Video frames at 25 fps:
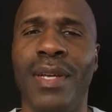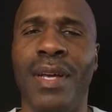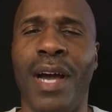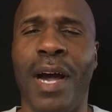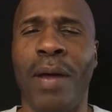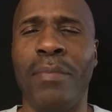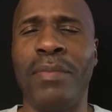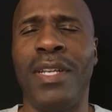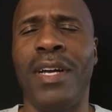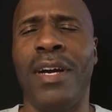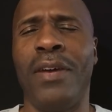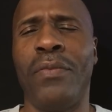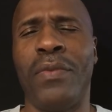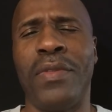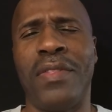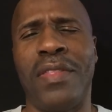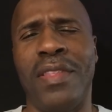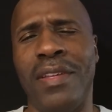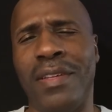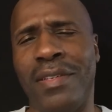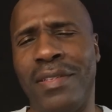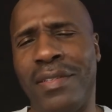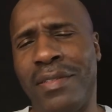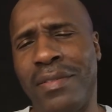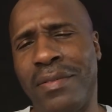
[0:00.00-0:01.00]
I'm done with
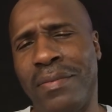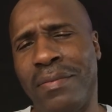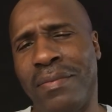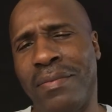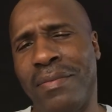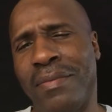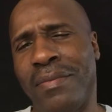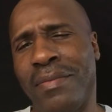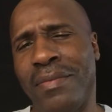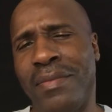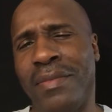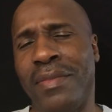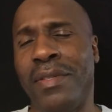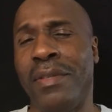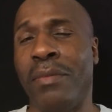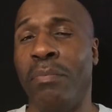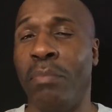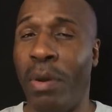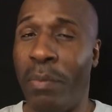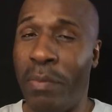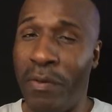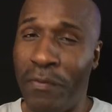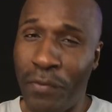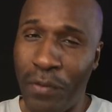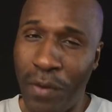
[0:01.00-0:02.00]
this.
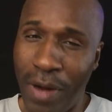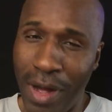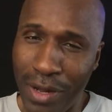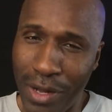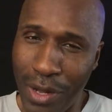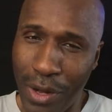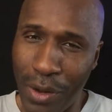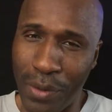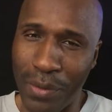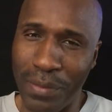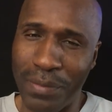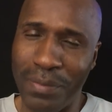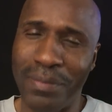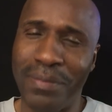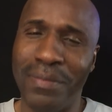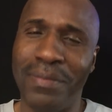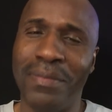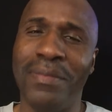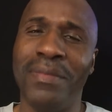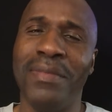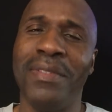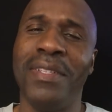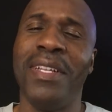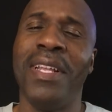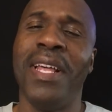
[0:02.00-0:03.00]
But before I go,
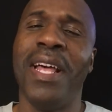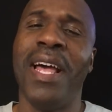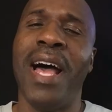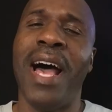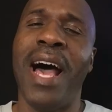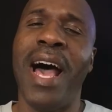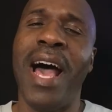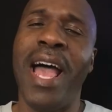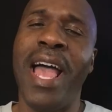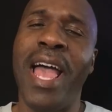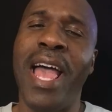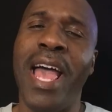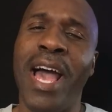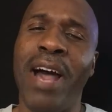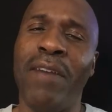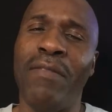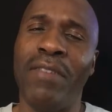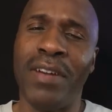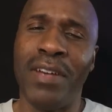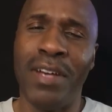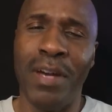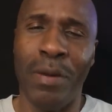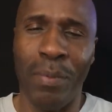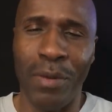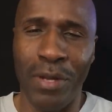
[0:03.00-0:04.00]
I have
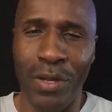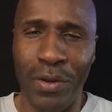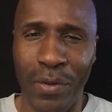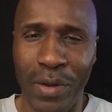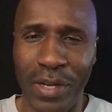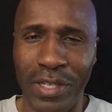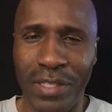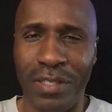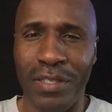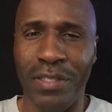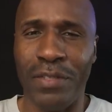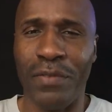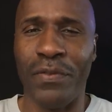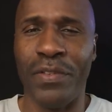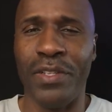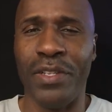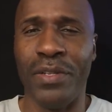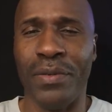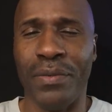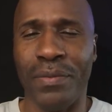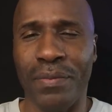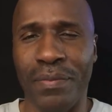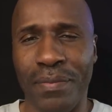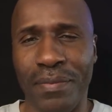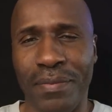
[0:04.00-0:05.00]
a couple of questions for you.